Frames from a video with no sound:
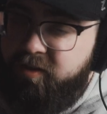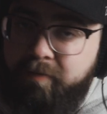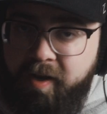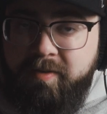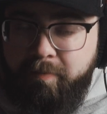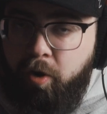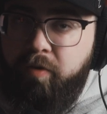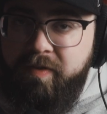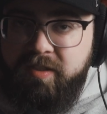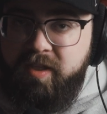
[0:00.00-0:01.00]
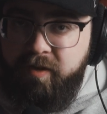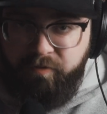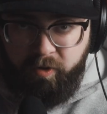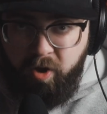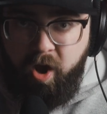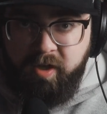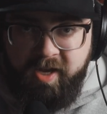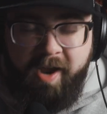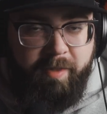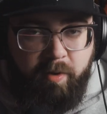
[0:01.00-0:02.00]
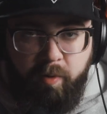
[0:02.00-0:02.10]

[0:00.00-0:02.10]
Sometimes I'm holding this thing for a long time,